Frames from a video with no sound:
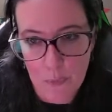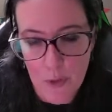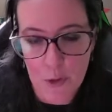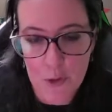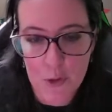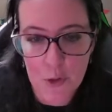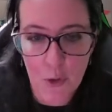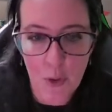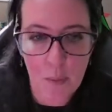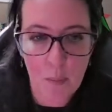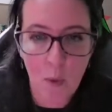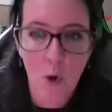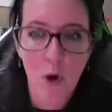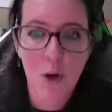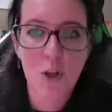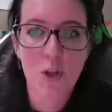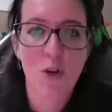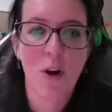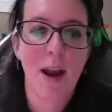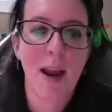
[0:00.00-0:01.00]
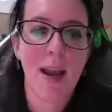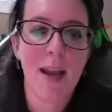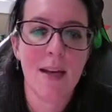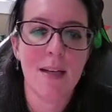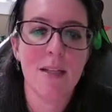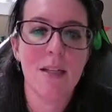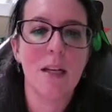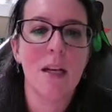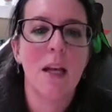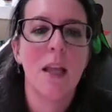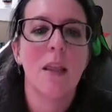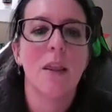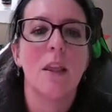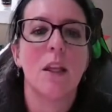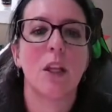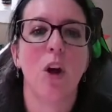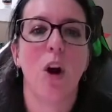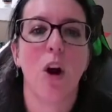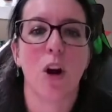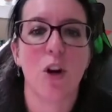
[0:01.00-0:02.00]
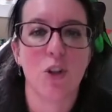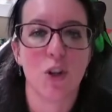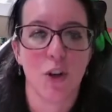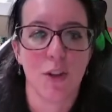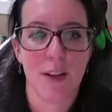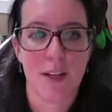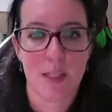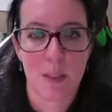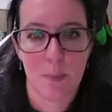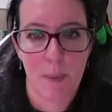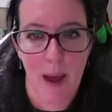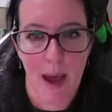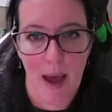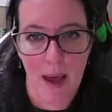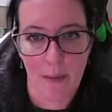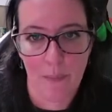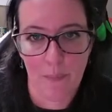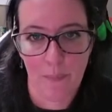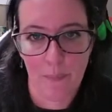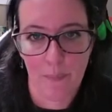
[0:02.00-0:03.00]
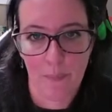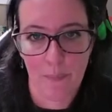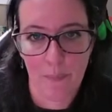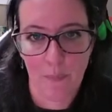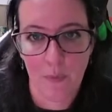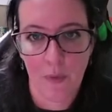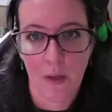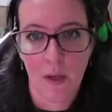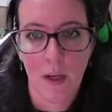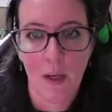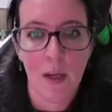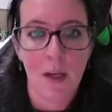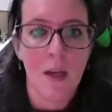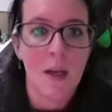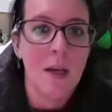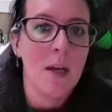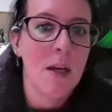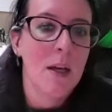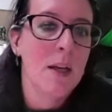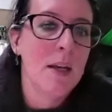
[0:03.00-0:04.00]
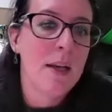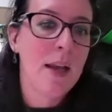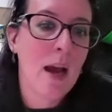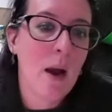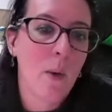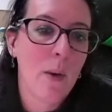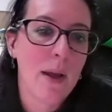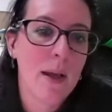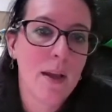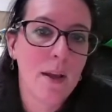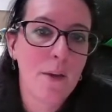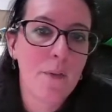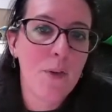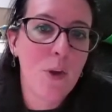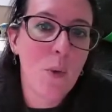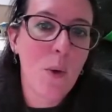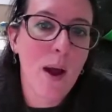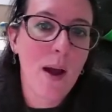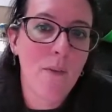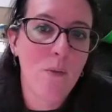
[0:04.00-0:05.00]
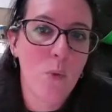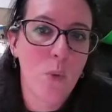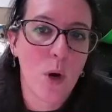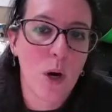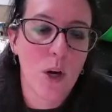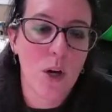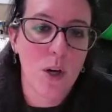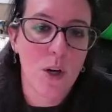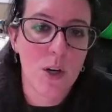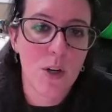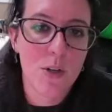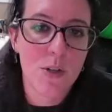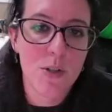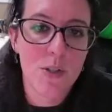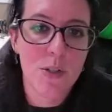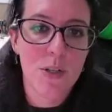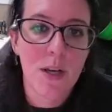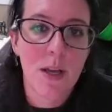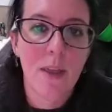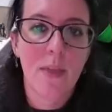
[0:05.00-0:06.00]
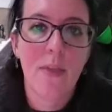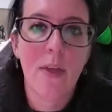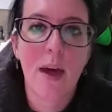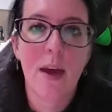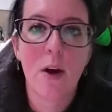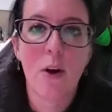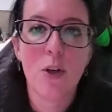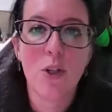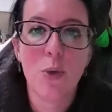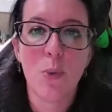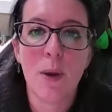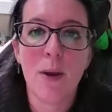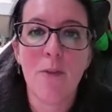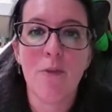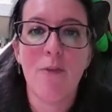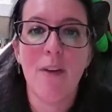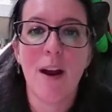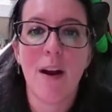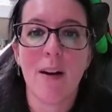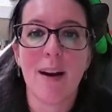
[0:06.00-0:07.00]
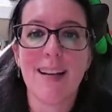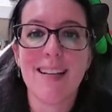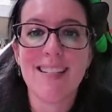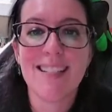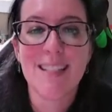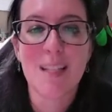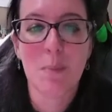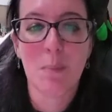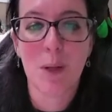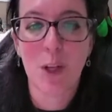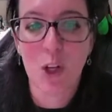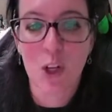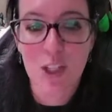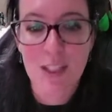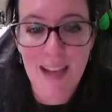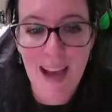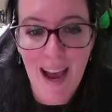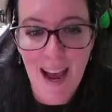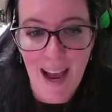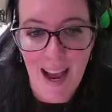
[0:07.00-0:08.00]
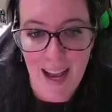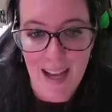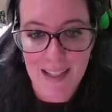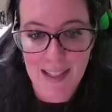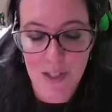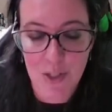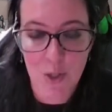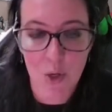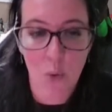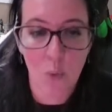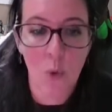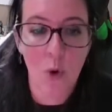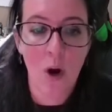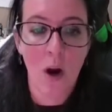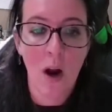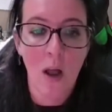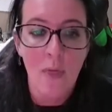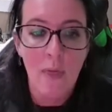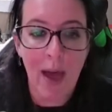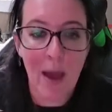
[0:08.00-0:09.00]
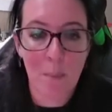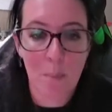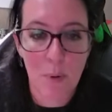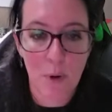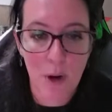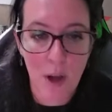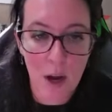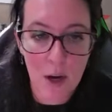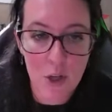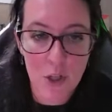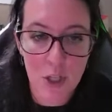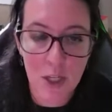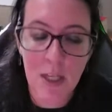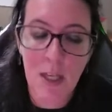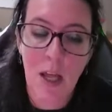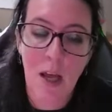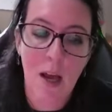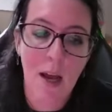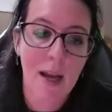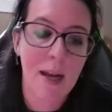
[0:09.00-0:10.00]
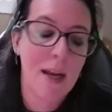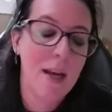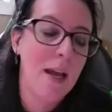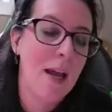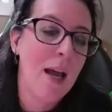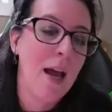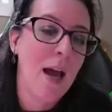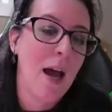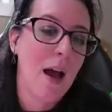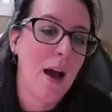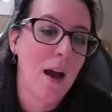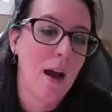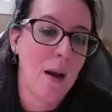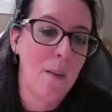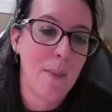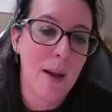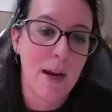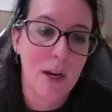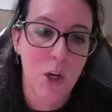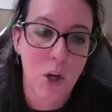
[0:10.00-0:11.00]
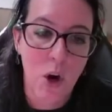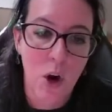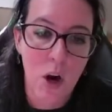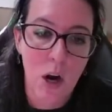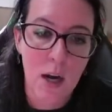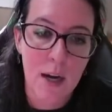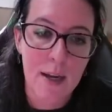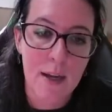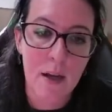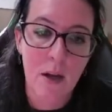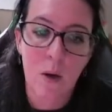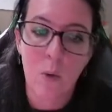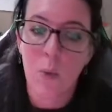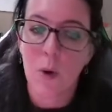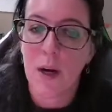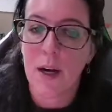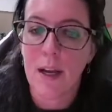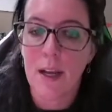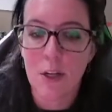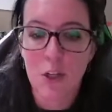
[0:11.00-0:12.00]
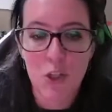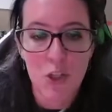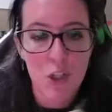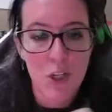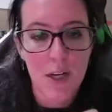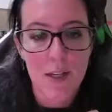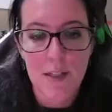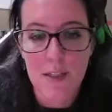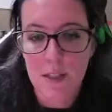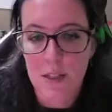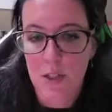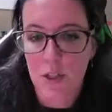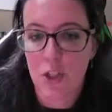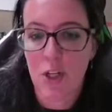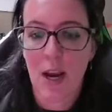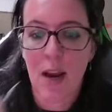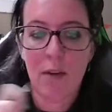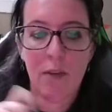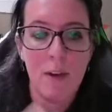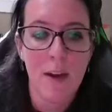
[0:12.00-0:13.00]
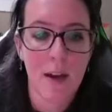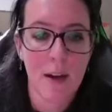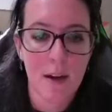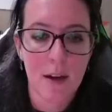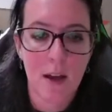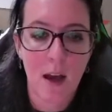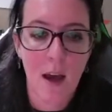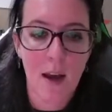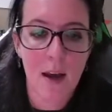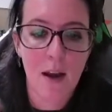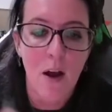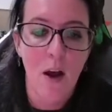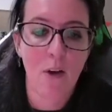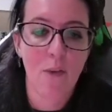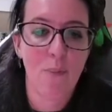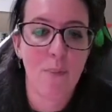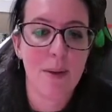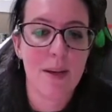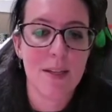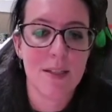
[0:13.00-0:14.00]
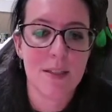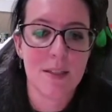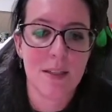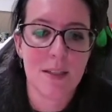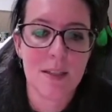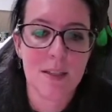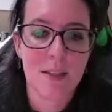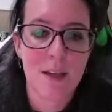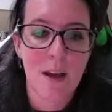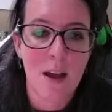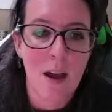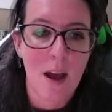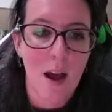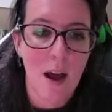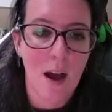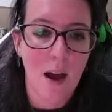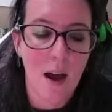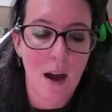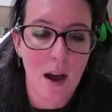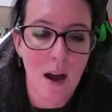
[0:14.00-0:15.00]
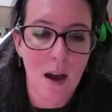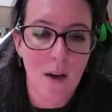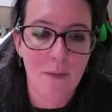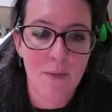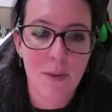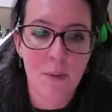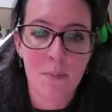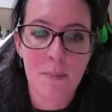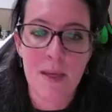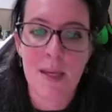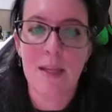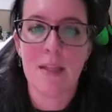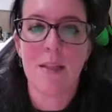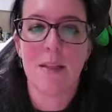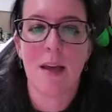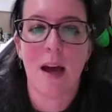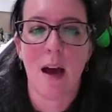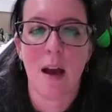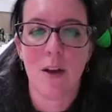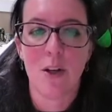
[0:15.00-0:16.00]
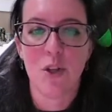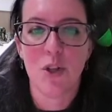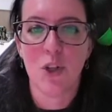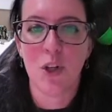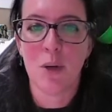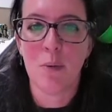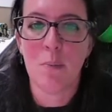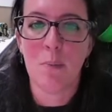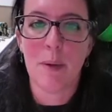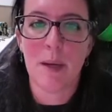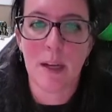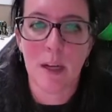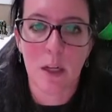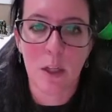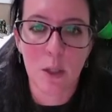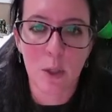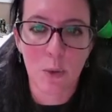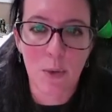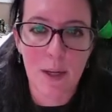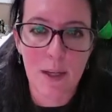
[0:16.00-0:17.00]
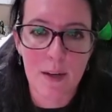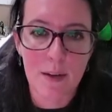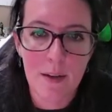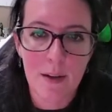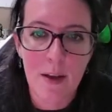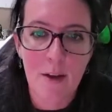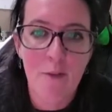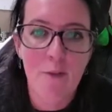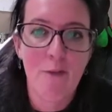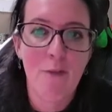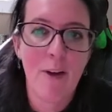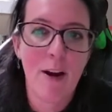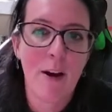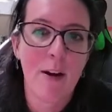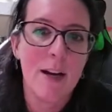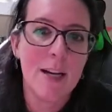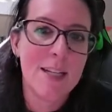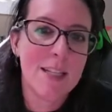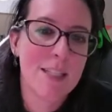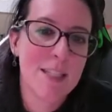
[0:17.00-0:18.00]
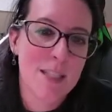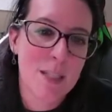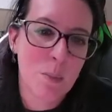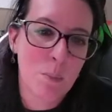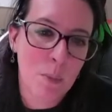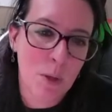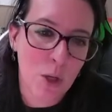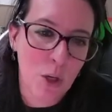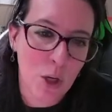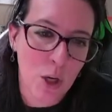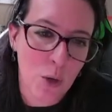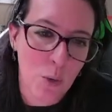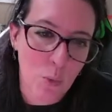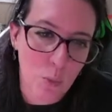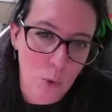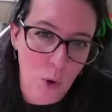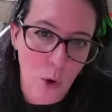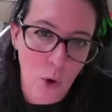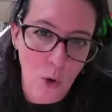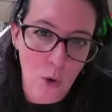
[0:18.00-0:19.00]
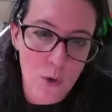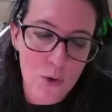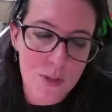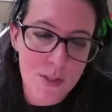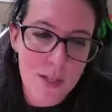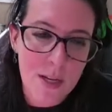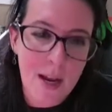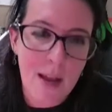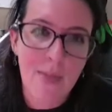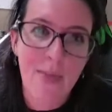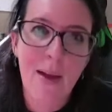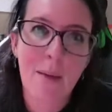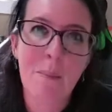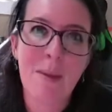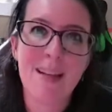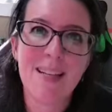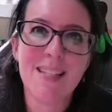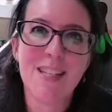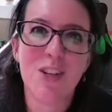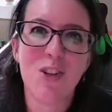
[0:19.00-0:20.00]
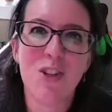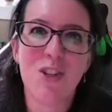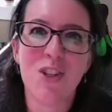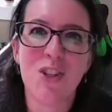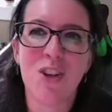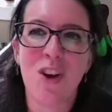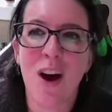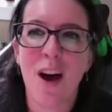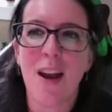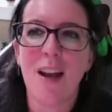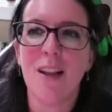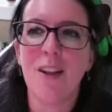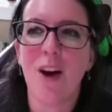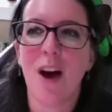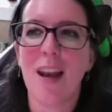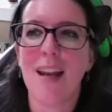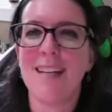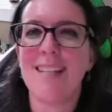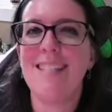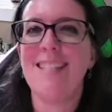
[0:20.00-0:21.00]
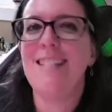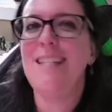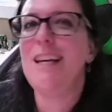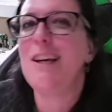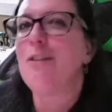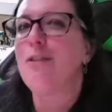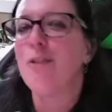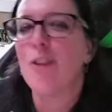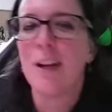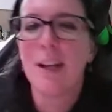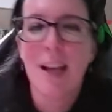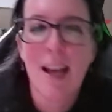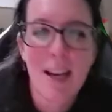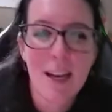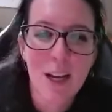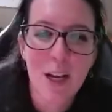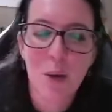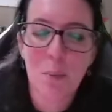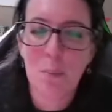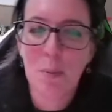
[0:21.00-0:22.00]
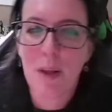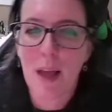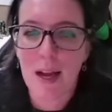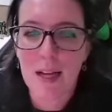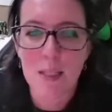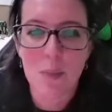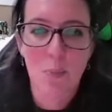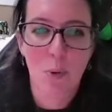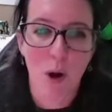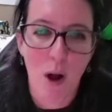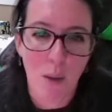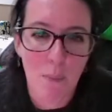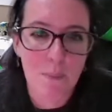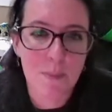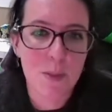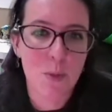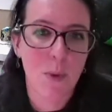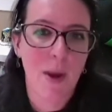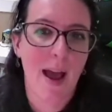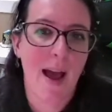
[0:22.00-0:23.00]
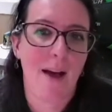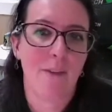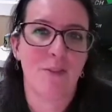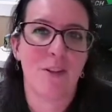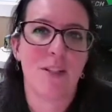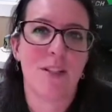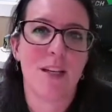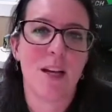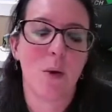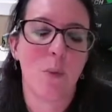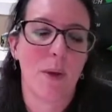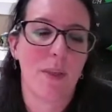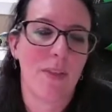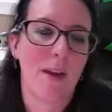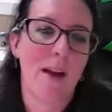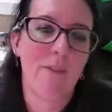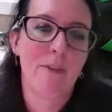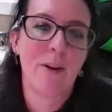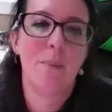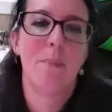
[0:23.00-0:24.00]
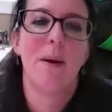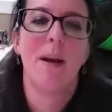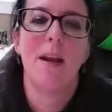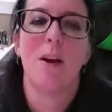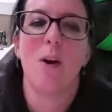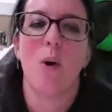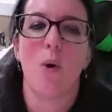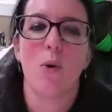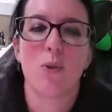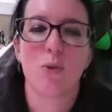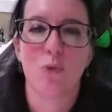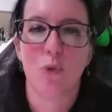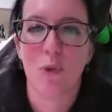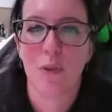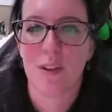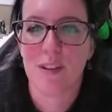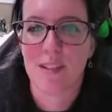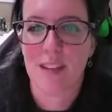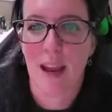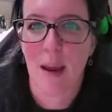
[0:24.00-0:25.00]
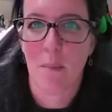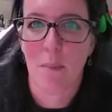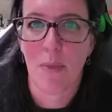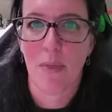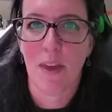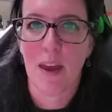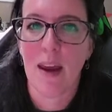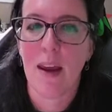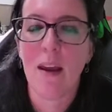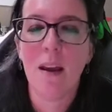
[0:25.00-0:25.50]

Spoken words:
So the more trained, the larger the span. Now, if you have workers that are doing very similar tasks, so we're on that production line at Cargill, we're each just shaving and cutting off pieces of the meat that shouldn't be included, very similar roles, that means there's not a lot of different and complex problems we have to deal with. Everybody goes through the same thing.